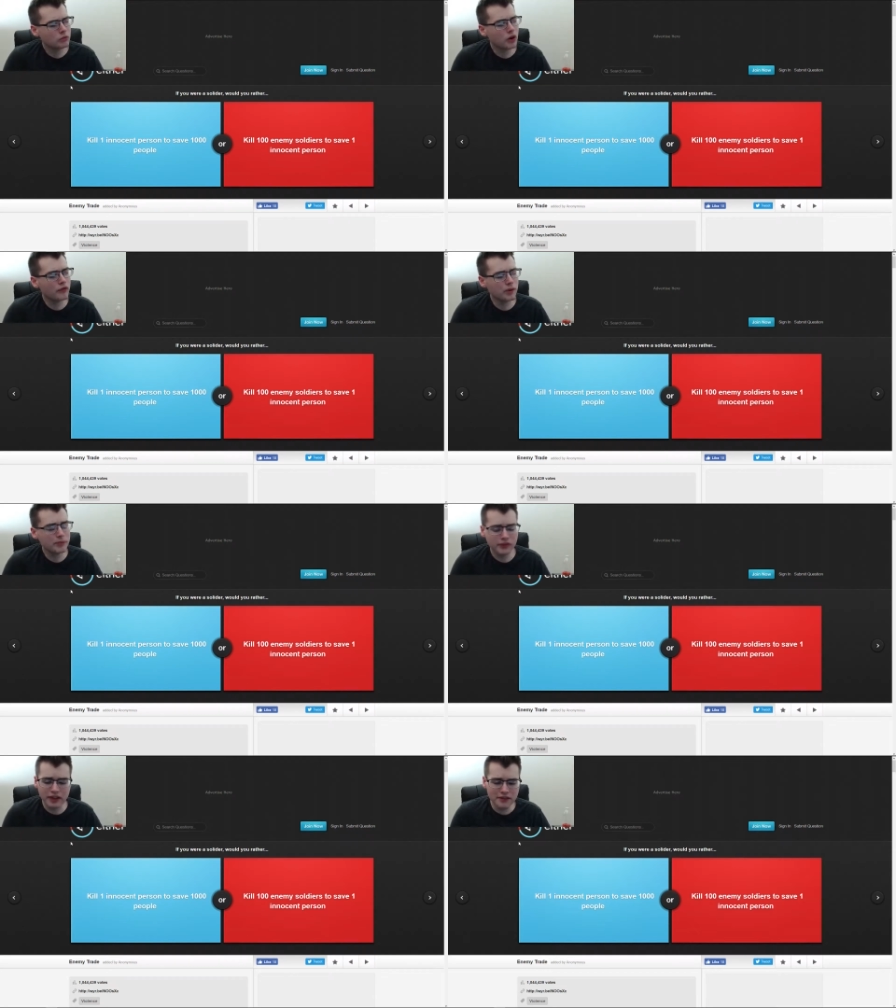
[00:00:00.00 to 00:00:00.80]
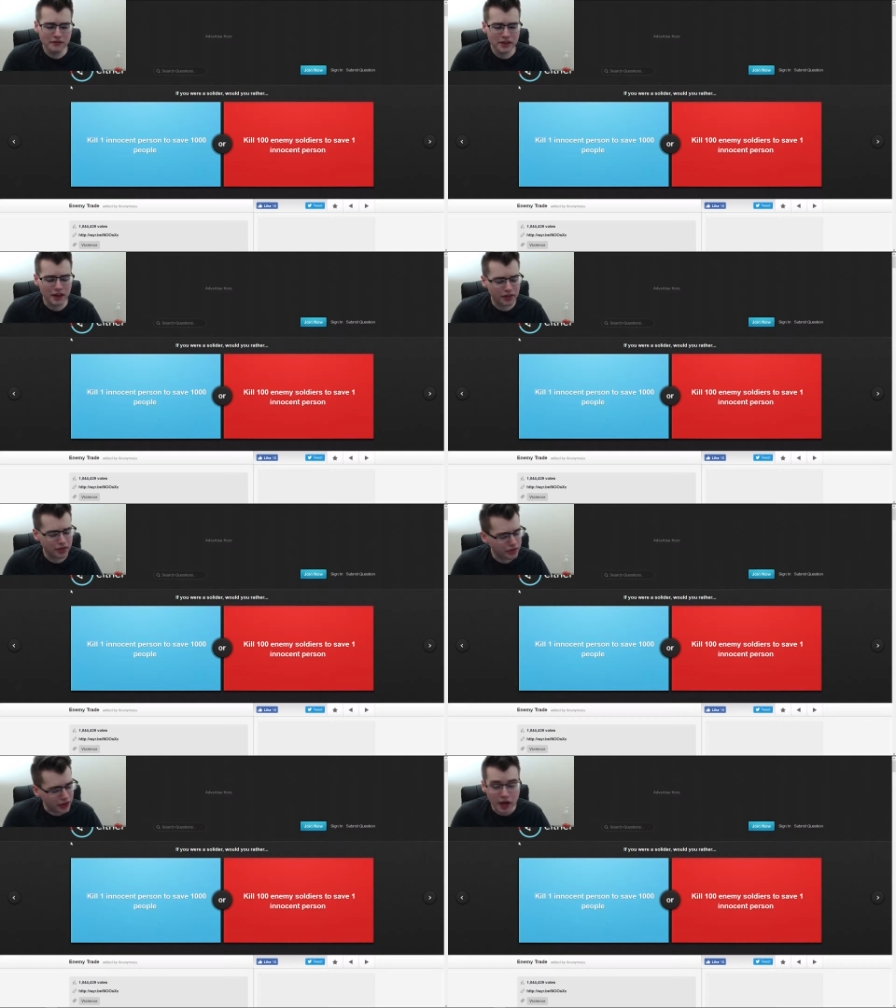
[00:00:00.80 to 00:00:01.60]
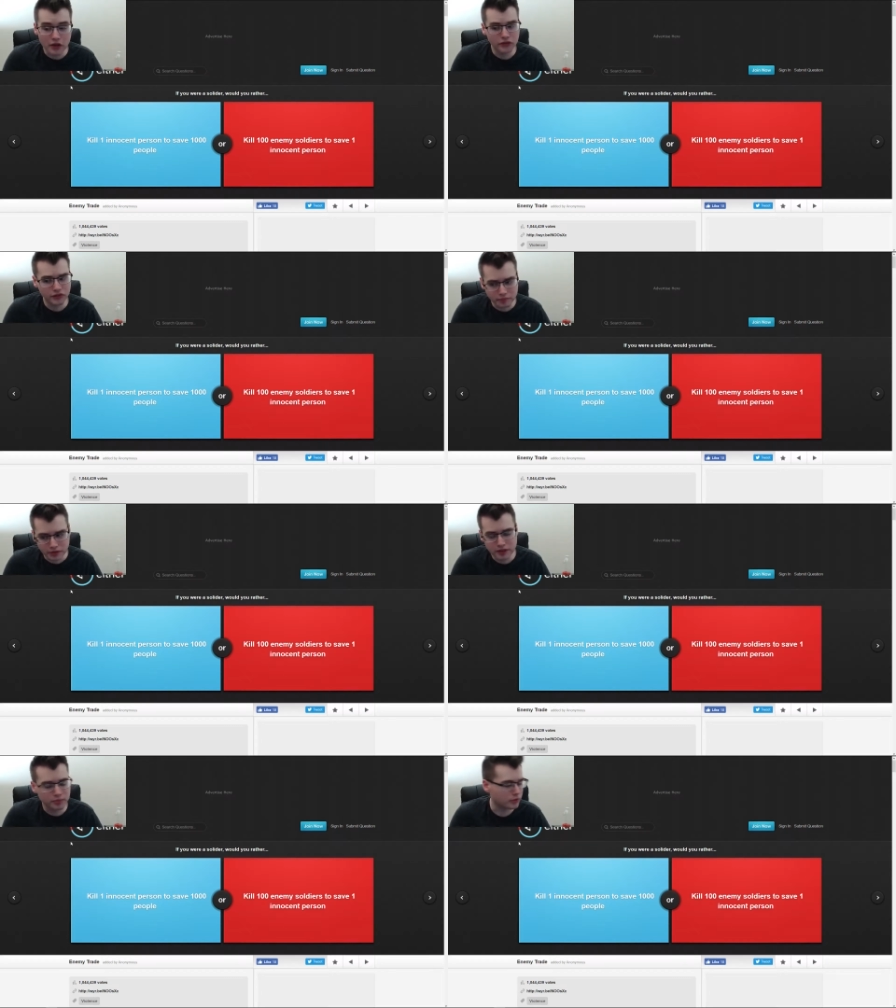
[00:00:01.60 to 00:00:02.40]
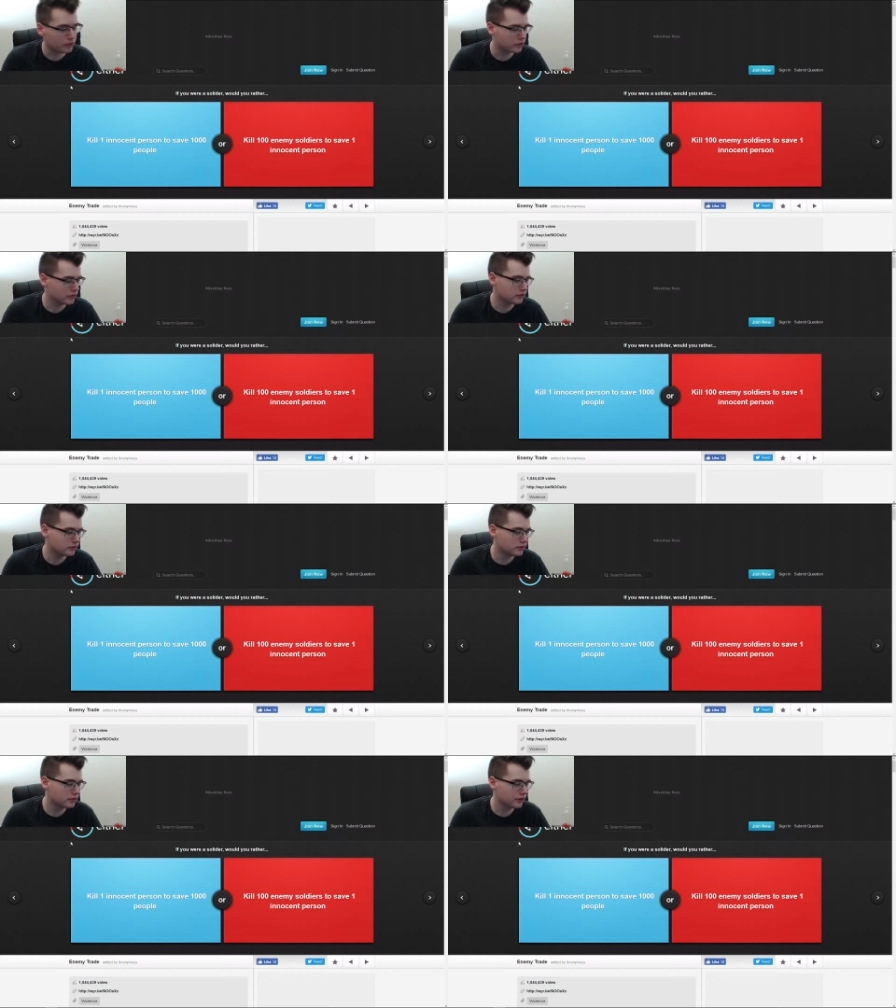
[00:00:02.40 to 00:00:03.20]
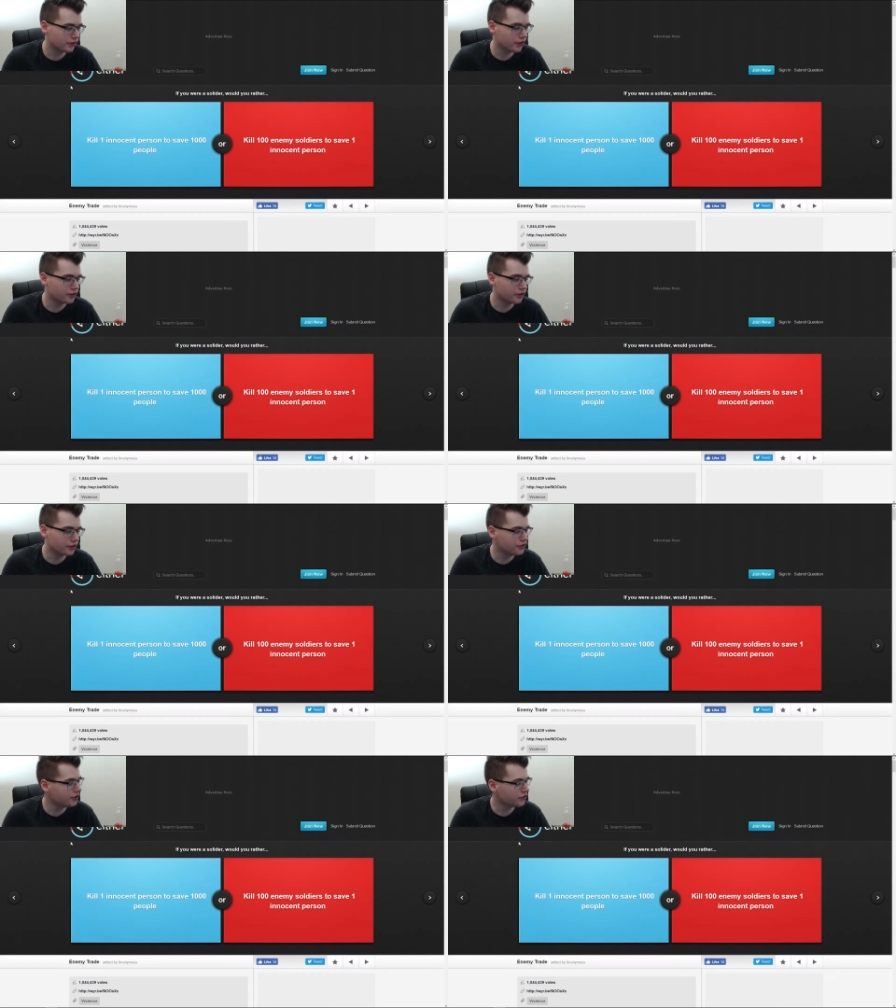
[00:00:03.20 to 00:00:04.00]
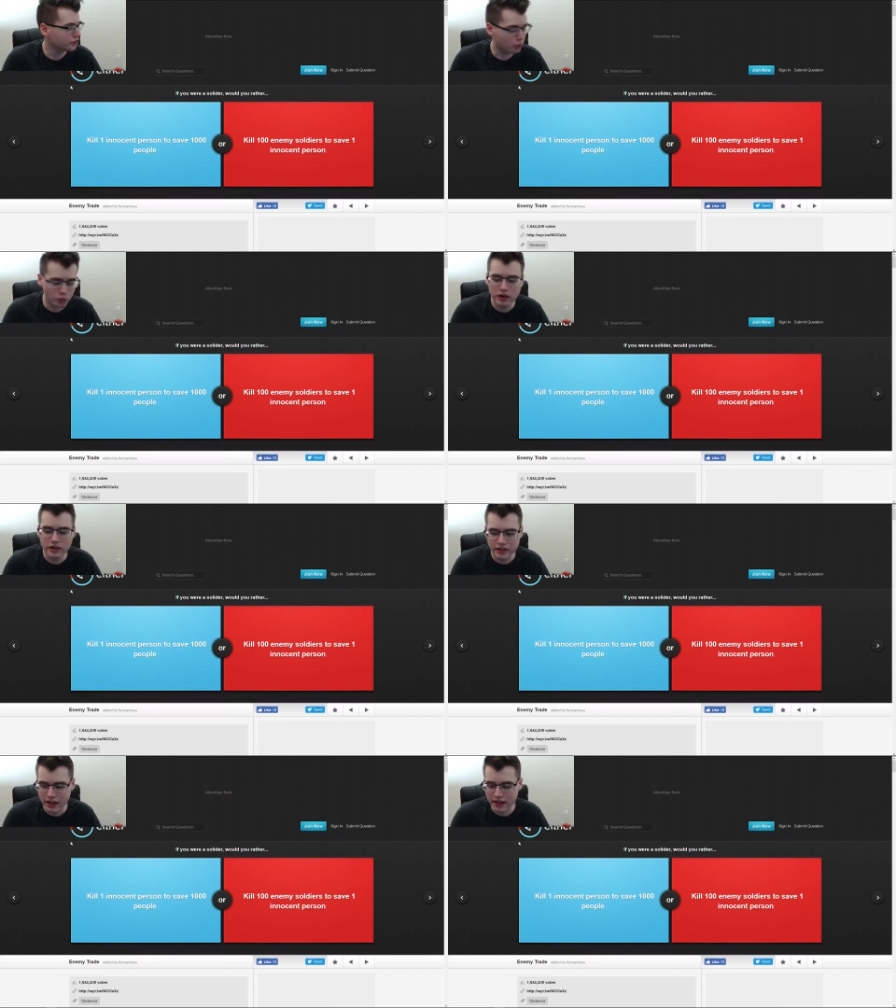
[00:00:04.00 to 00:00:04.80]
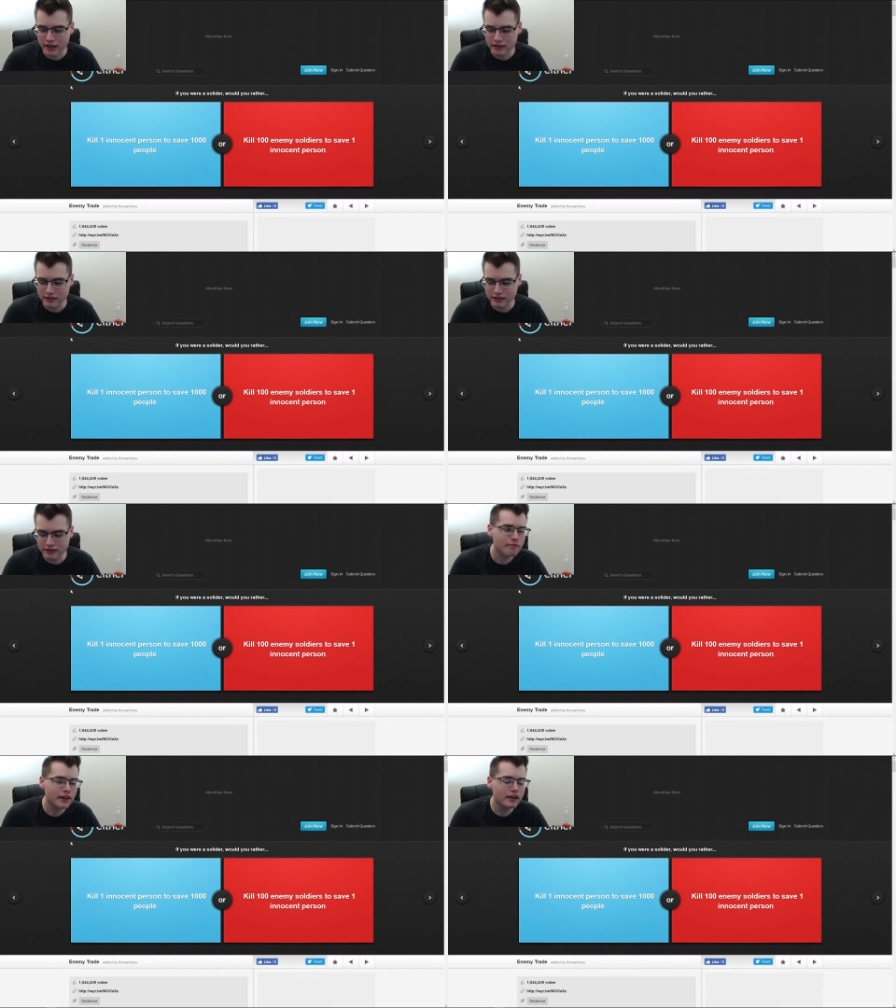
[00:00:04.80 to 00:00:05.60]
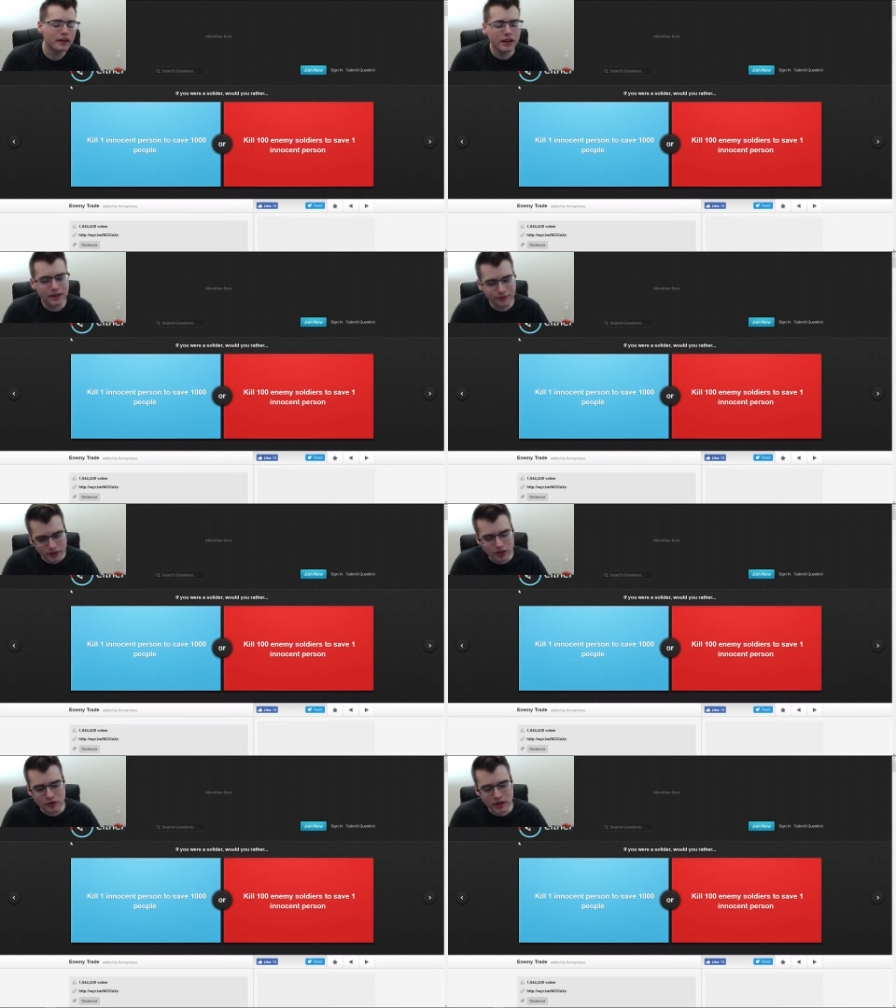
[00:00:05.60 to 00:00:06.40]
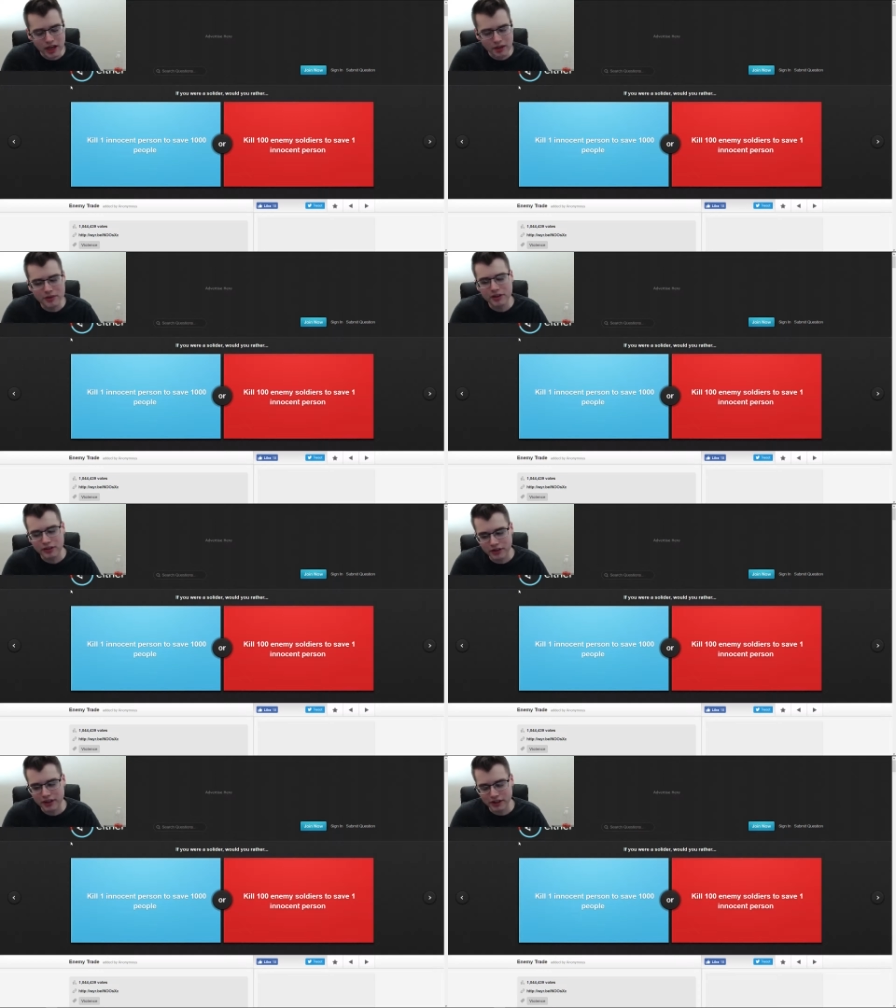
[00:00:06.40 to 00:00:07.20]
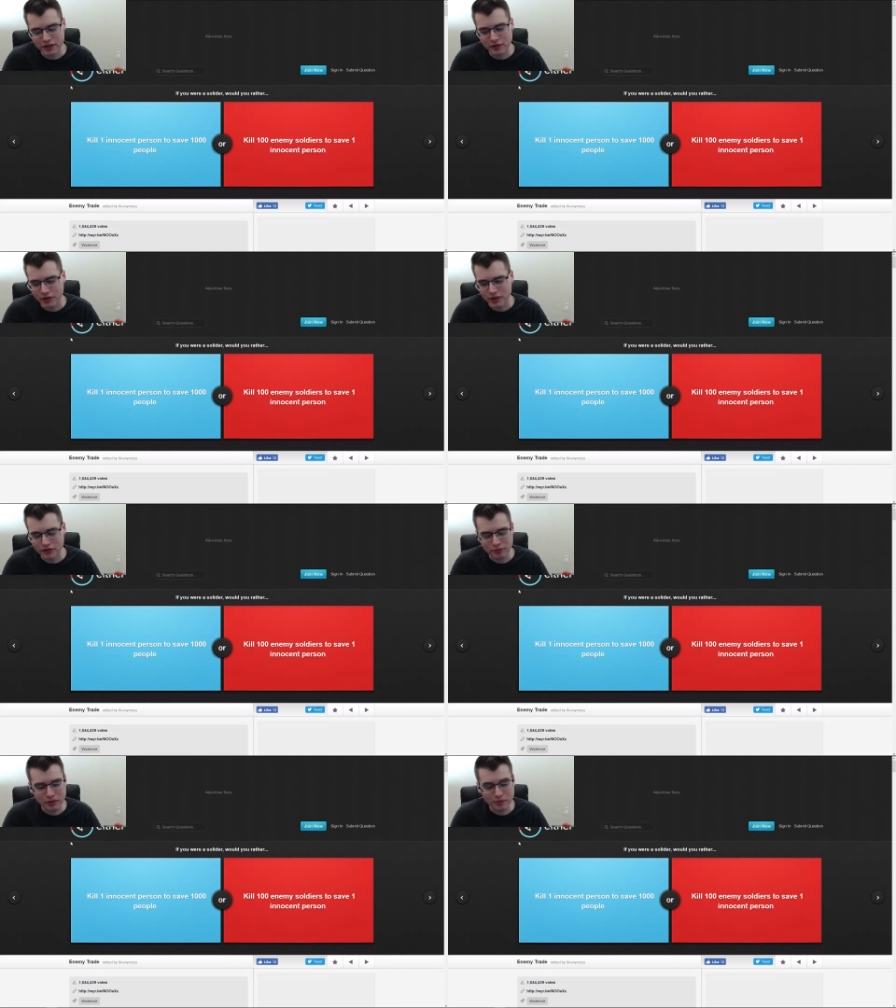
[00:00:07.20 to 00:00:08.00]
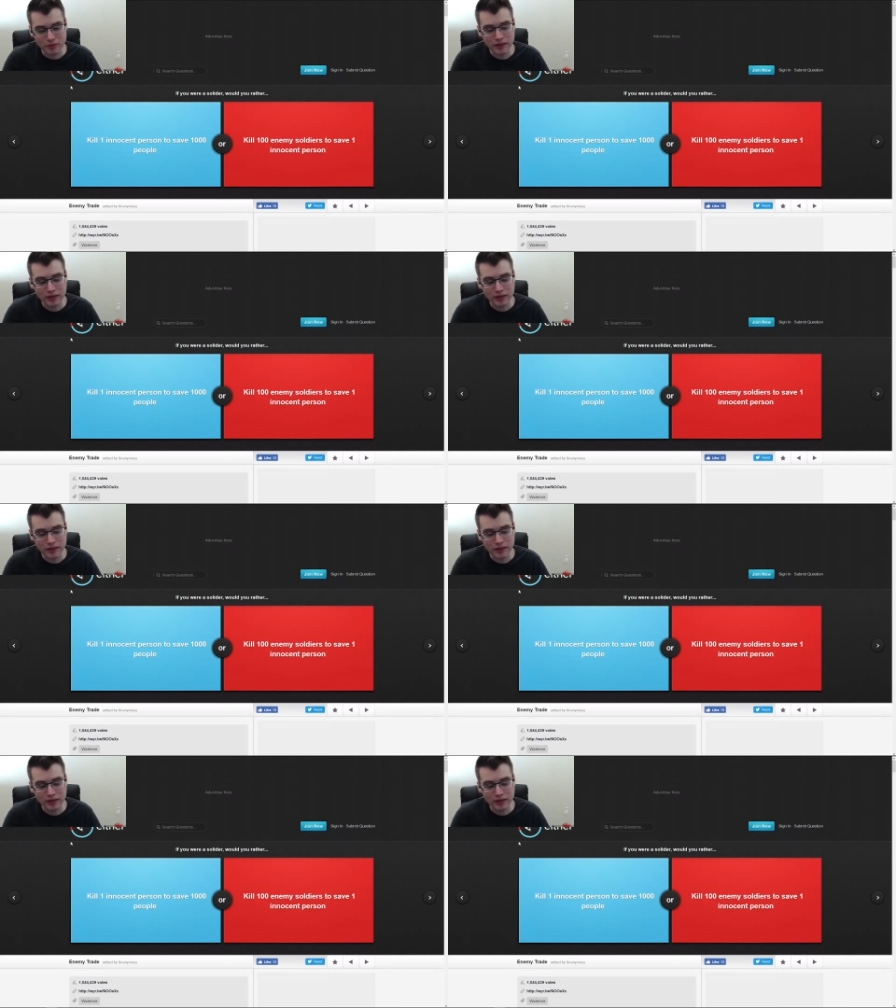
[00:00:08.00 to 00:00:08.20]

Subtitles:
if I'm saving 1,000 people versus just one guy, in a video game, you're going to kill 100 people.